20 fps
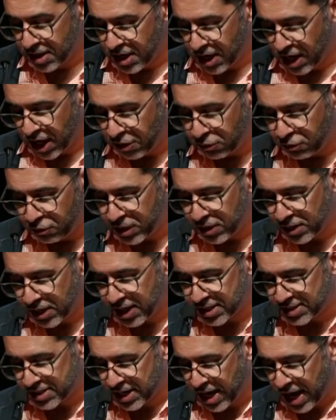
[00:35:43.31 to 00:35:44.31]
I
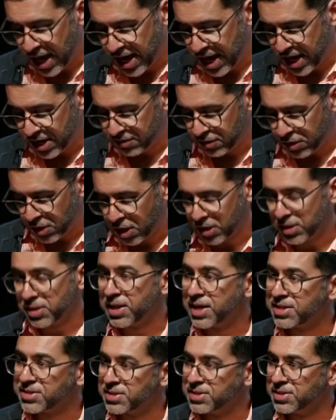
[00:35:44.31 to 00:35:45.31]
realized that I had a lot of
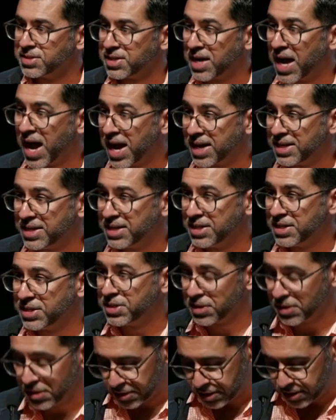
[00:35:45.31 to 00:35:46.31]
lessons that I needed
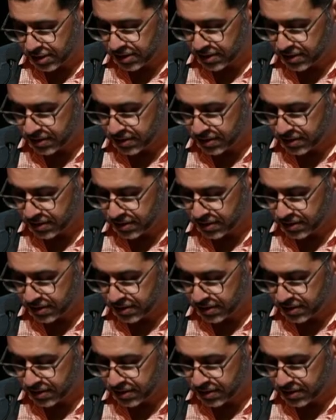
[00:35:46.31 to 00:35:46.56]
to learn,